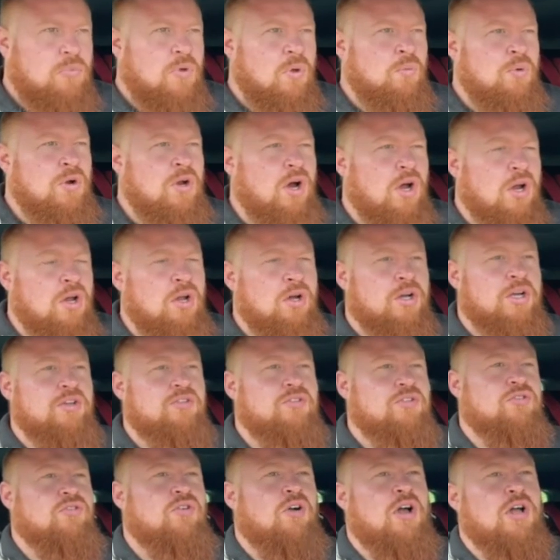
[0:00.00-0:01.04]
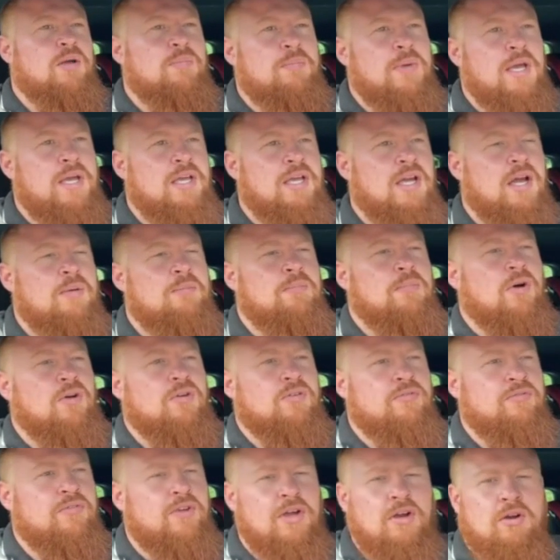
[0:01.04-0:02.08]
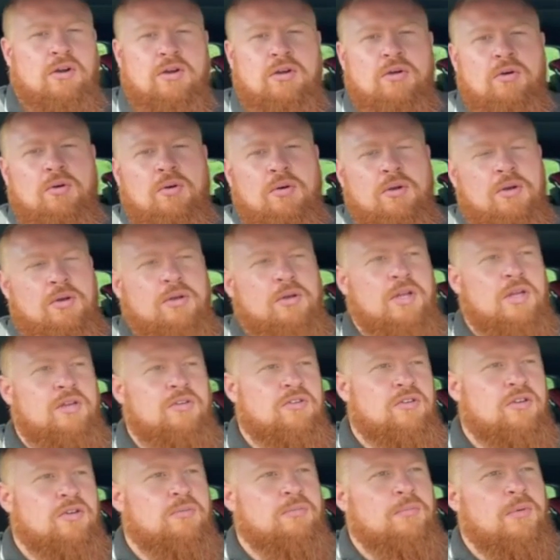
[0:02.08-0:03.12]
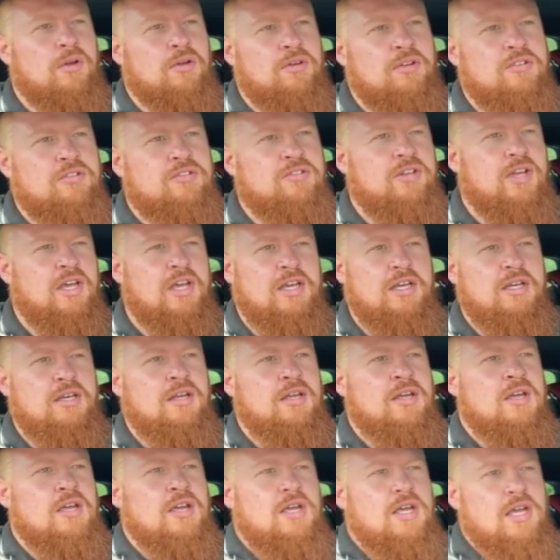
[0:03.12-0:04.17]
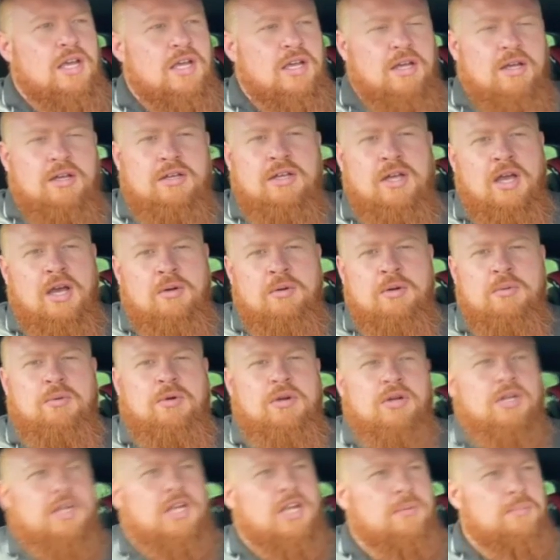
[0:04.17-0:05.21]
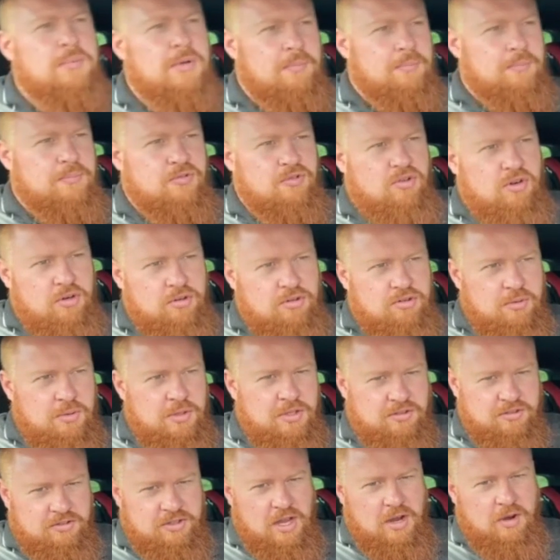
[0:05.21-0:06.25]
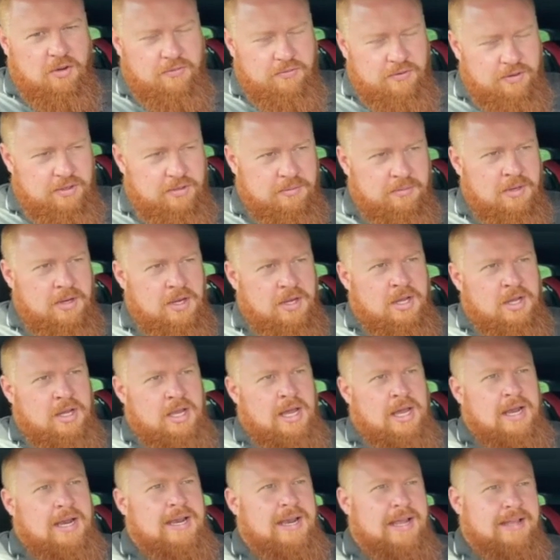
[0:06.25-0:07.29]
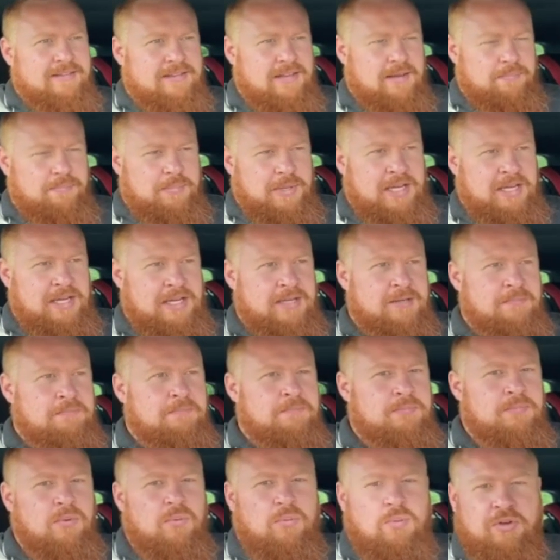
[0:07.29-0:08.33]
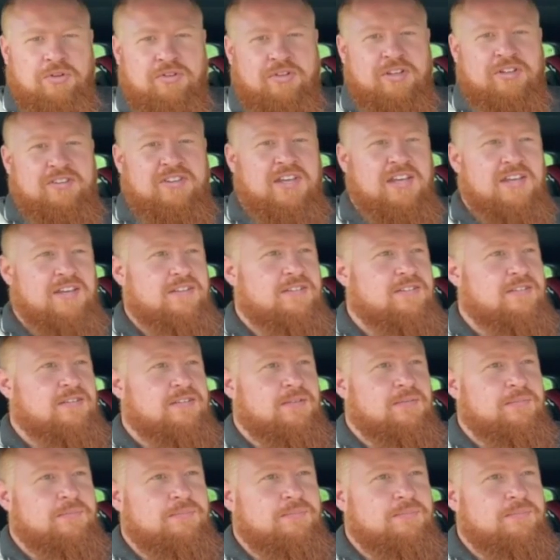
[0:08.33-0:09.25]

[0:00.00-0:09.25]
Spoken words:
We're not looking to try and make it a modern vehicle and into the modern scene. We want to keep it true to itself and let it be what it is.